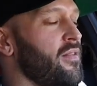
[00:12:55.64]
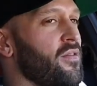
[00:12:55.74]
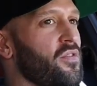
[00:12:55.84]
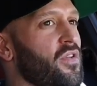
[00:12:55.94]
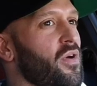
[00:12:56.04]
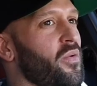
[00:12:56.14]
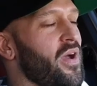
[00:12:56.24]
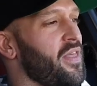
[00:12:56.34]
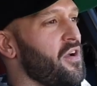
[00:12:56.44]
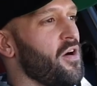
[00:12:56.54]
There's no
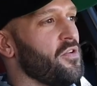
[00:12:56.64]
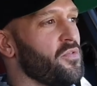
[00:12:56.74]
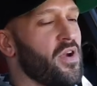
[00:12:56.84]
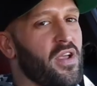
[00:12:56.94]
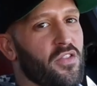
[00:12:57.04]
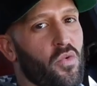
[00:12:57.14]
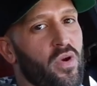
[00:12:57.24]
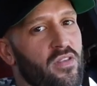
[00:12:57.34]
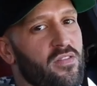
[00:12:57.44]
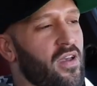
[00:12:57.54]
way the car is running a
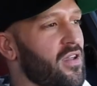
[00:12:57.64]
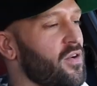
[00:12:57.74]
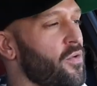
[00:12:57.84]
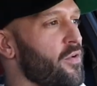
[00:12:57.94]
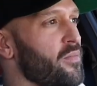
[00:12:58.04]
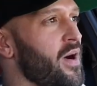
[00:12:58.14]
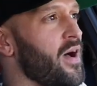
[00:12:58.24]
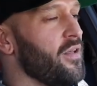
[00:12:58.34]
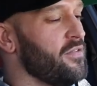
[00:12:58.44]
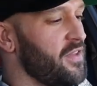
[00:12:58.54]
20-second quarter
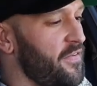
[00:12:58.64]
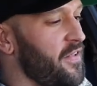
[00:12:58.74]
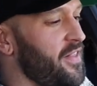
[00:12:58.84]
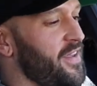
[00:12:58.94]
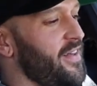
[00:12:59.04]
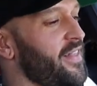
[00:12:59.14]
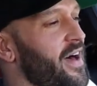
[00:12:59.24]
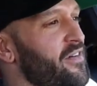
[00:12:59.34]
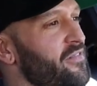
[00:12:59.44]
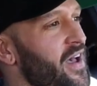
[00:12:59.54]
mile. It's definitely a
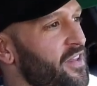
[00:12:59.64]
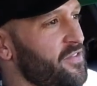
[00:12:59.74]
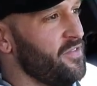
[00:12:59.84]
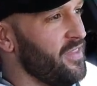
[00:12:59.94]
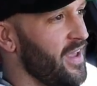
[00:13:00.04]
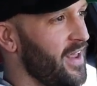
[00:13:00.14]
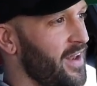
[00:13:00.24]
lot faster than